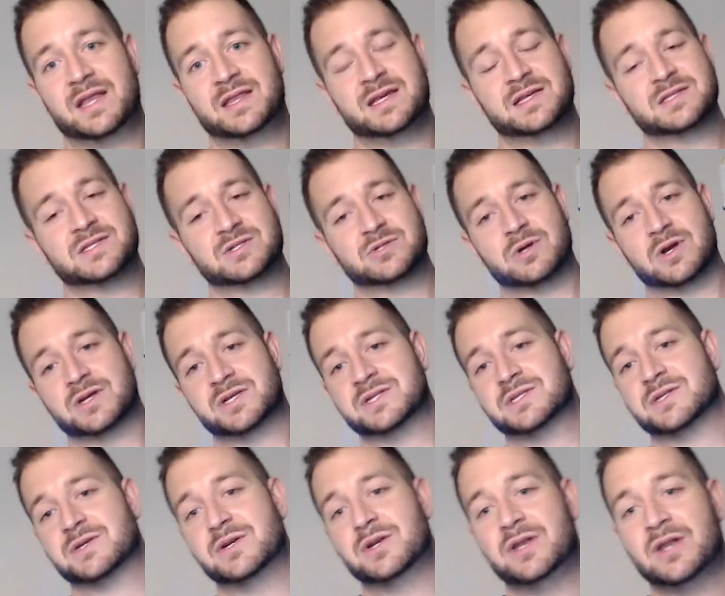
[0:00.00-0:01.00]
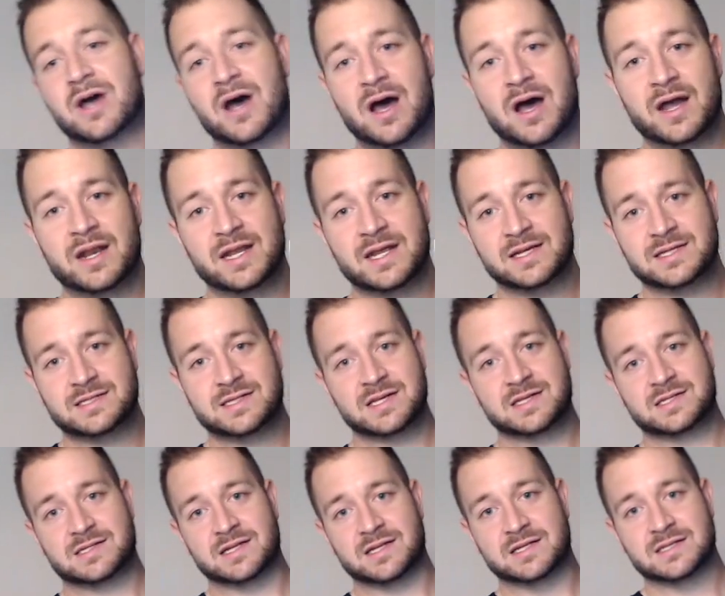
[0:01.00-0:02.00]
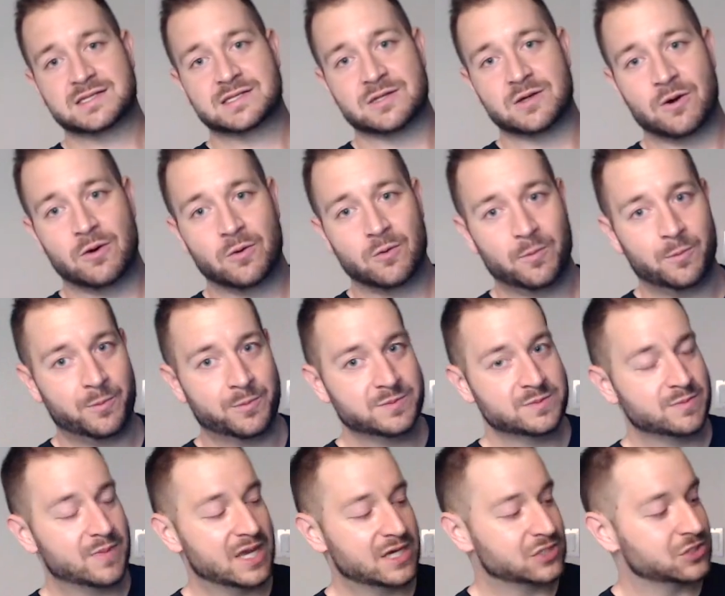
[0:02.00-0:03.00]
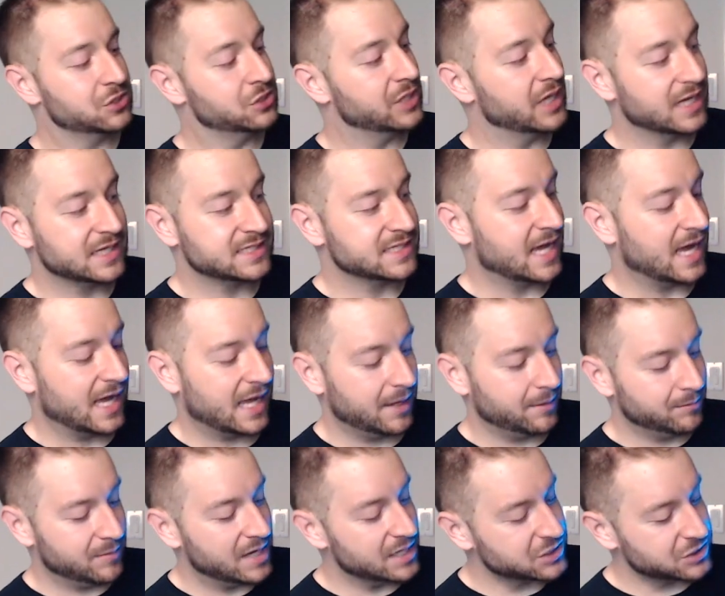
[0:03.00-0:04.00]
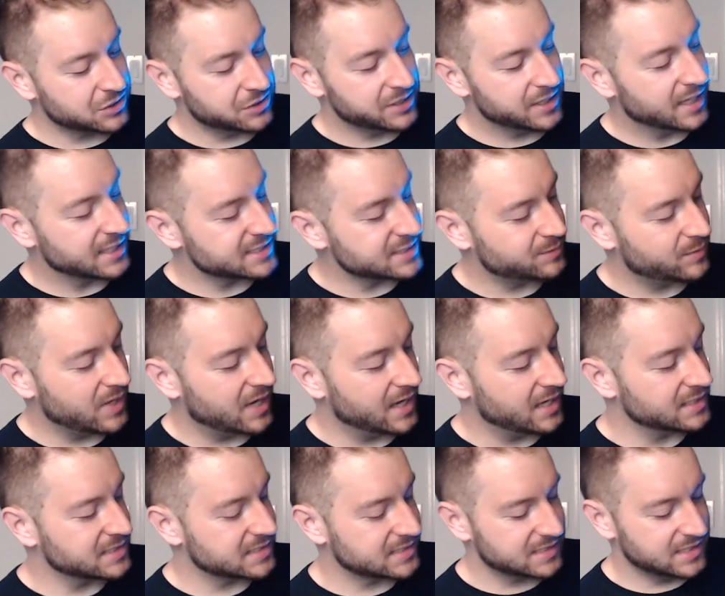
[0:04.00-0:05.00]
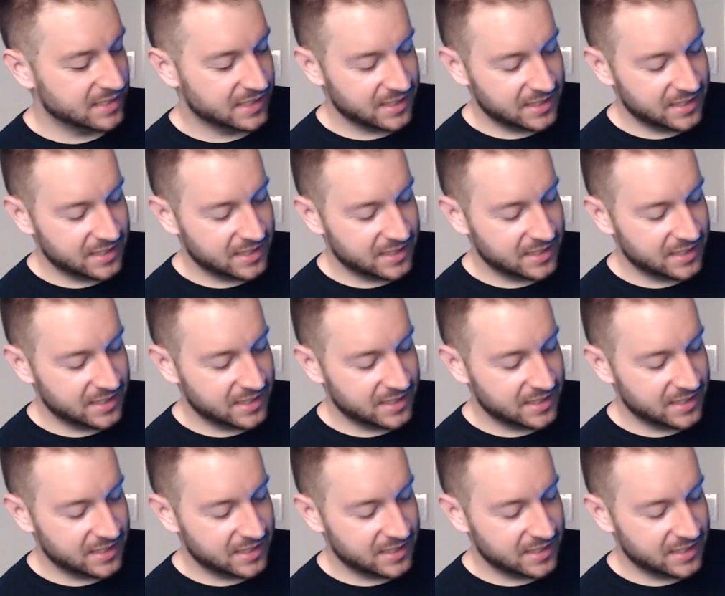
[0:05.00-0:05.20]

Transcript: The instructions are non-existent. So make sure you got time. Make sure you got space.